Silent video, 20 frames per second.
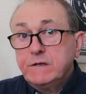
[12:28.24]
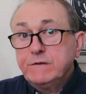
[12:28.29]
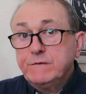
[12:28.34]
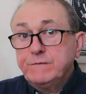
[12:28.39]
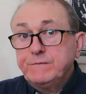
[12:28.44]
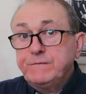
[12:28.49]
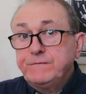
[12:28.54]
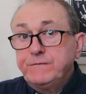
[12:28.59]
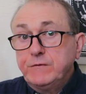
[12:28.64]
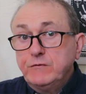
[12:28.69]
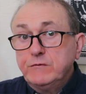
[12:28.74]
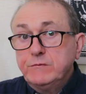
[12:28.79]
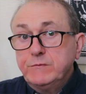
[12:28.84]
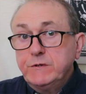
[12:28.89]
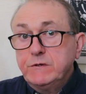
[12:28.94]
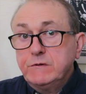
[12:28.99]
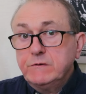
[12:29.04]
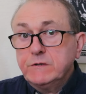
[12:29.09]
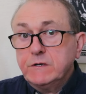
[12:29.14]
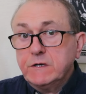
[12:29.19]
the full
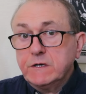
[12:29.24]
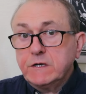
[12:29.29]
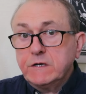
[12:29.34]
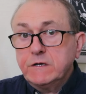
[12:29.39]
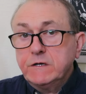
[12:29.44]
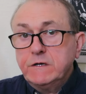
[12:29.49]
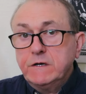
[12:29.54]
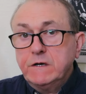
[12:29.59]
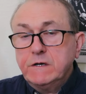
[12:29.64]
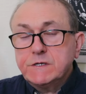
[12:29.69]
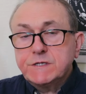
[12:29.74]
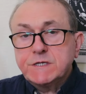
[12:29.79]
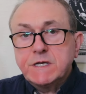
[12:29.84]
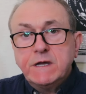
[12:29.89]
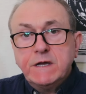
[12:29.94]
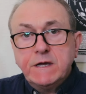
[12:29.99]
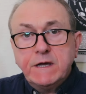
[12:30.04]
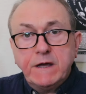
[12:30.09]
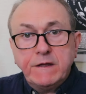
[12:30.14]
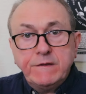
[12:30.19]
moon occurs,
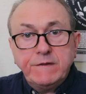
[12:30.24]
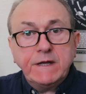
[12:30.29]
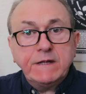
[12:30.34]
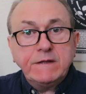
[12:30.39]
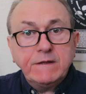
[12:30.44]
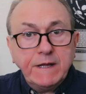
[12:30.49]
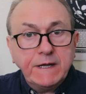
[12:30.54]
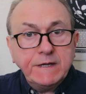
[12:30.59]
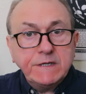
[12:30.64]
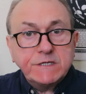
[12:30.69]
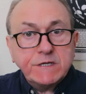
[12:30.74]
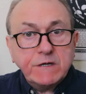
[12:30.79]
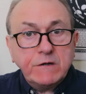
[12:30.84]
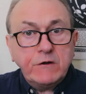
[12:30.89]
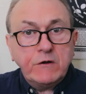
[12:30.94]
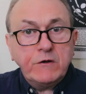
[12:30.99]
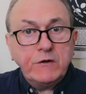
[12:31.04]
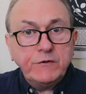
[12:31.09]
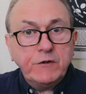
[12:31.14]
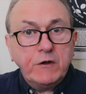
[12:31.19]
and then later
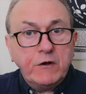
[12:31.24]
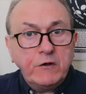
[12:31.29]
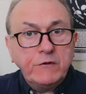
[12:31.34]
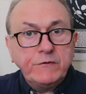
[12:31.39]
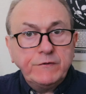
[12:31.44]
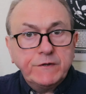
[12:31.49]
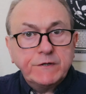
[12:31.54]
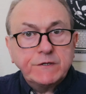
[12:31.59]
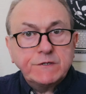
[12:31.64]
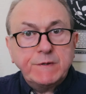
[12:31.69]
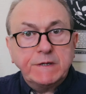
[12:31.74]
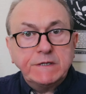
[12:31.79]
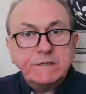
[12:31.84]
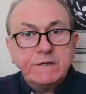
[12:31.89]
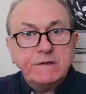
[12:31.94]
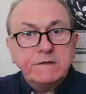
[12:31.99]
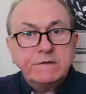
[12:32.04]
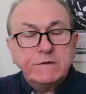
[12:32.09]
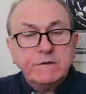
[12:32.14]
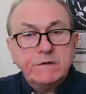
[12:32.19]
on the
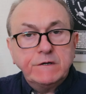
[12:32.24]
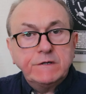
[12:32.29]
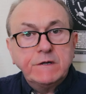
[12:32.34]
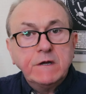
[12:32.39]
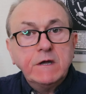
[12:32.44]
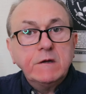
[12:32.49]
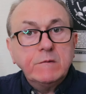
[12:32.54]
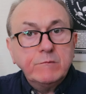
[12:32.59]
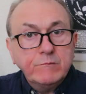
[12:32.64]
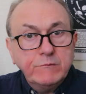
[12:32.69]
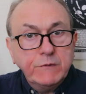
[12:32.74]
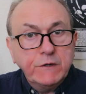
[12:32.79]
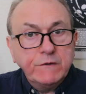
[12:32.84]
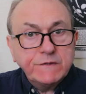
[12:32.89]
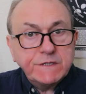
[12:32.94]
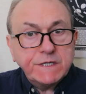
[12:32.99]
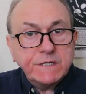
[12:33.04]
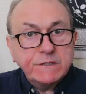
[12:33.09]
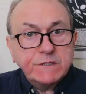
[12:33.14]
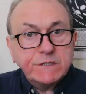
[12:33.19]
23rd,
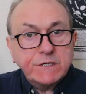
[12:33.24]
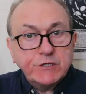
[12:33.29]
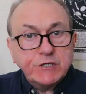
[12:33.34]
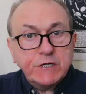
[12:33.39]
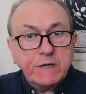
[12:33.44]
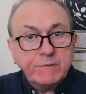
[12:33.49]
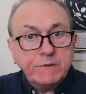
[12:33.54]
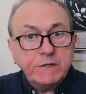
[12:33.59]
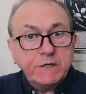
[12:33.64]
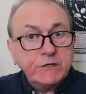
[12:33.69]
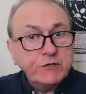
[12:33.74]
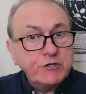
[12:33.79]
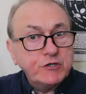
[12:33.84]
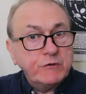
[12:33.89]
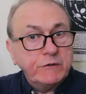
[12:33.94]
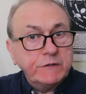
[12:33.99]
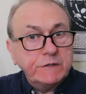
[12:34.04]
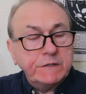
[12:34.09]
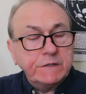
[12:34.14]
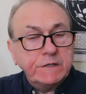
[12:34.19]
moves into Gemini,
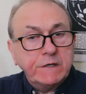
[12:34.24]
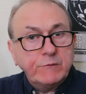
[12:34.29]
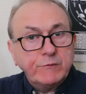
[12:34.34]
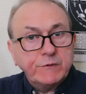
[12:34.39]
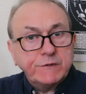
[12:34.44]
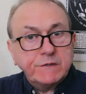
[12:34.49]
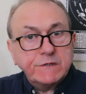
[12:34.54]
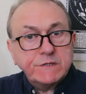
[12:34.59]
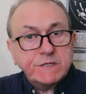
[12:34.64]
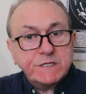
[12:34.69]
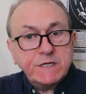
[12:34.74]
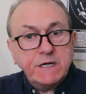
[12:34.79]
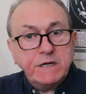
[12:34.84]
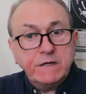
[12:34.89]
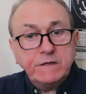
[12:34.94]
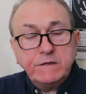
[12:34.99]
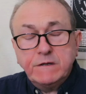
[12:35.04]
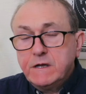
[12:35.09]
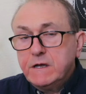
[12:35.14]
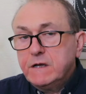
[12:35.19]
joining up with the
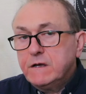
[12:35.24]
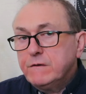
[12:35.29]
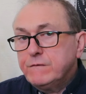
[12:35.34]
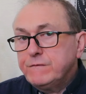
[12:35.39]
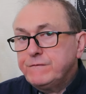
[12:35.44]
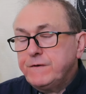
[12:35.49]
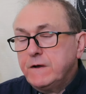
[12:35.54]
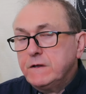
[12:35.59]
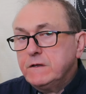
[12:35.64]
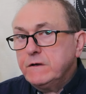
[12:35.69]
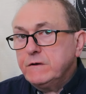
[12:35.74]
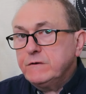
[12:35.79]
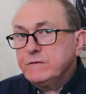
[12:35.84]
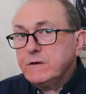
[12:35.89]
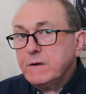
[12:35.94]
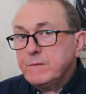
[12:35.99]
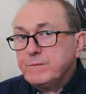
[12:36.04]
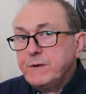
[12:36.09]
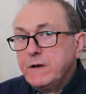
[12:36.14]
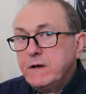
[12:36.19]
Sun,
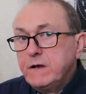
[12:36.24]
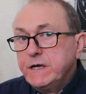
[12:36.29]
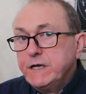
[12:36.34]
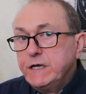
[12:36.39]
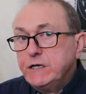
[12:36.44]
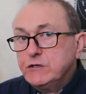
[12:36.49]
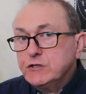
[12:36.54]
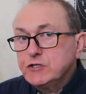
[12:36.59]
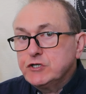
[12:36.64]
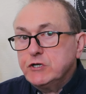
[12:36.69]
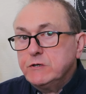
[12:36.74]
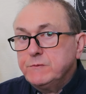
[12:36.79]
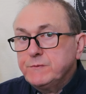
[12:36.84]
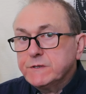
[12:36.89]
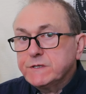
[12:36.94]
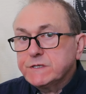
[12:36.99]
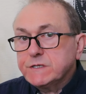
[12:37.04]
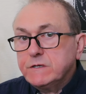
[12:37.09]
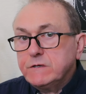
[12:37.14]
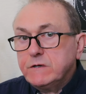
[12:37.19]
followed by
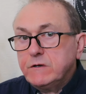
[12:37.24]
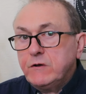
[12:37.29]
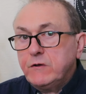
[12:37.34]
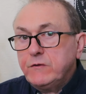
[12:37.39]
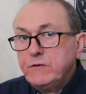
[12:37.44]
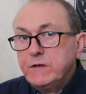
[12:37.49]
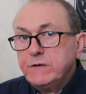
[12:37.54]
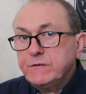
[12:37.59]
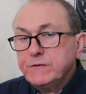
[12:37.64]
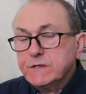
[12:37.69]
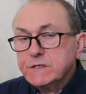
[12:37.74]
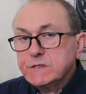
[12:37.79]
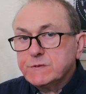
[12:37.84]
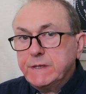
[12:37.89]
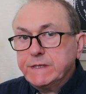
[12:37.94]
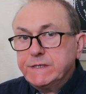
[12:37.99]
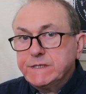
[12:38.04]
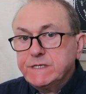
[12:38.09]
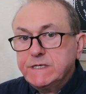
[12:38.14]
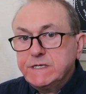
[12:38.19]
Jupiter on the
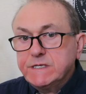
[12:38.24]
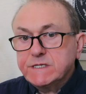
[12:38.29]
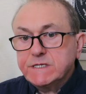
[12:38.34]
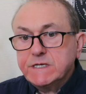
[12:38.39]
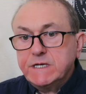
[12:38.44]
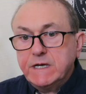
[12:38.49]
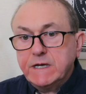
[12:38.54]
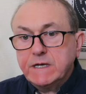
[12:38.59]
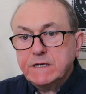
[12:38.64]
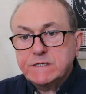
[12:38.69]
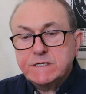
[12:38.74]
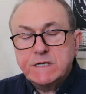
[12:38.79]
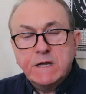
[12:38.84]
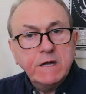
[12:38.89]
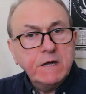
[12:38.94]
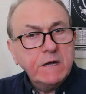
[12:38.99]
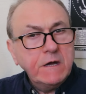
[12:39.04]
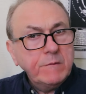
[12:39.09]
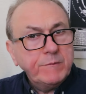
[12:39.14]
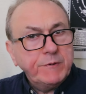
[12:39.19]
26th.
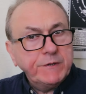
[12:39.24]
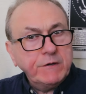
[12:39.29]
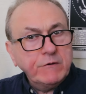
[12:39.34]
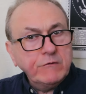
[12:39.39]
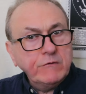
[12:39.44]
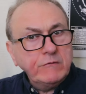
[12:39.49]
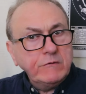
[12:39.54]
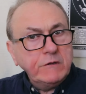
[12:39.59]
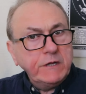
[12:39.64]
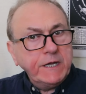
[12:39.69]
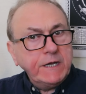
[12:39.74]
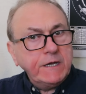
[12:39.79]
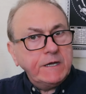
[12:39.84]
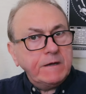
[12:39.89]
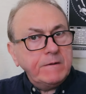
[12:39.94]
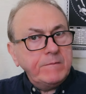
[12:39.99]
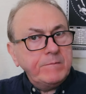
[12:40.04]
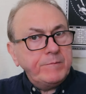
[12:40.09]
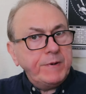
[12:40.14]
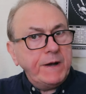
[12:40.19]
But they're all
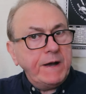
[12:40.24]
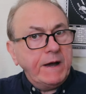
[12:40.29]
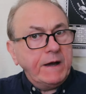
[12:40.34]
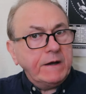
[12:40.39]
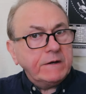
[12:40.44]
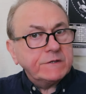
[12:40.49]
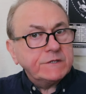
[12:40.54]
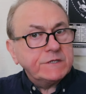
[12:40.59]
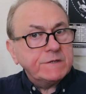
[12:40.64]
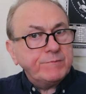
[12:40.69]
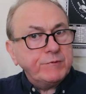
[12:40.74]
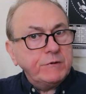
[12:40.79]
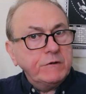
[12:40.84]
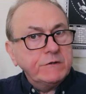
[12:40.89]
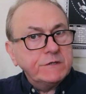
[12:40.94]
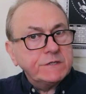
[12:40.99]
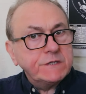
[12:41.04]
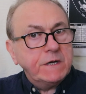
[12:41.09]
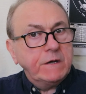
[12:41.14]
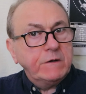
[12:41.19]
linking back to
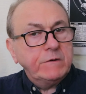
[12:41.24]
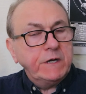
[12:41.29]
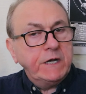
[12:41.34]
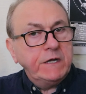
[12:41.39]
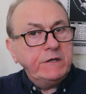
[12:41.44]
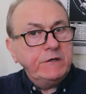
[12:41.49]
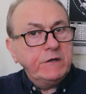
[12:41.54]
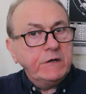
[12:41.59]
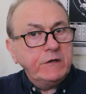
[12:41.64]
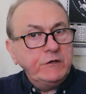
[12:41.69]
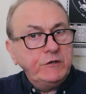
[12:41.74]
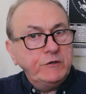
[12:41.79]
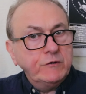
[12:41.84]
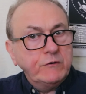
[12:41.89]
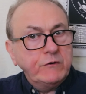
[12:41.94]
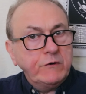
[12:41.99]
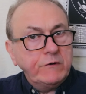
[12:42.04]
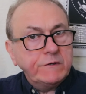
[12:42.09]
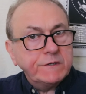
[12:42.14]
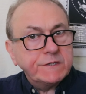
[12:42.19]
Pluto in
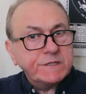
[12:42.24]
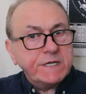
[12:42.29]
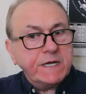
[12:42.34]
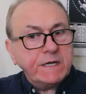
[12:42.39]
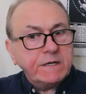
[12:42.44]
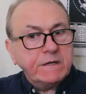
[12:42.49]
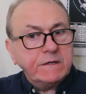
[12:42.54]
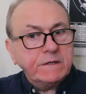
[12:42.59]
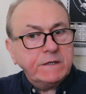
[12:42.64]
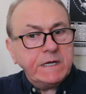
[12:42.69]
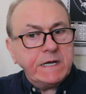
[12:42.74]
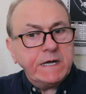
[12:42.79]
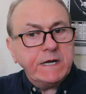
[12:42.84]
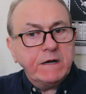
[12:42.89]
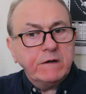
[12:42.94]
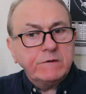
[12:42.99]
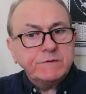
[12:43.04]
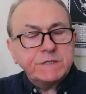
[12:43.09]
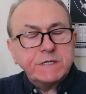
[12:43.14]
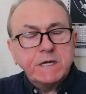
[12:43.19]
your second
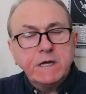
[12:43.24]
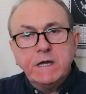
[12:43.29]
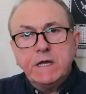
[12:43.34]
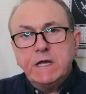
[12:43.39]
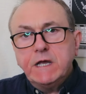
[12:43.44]
house.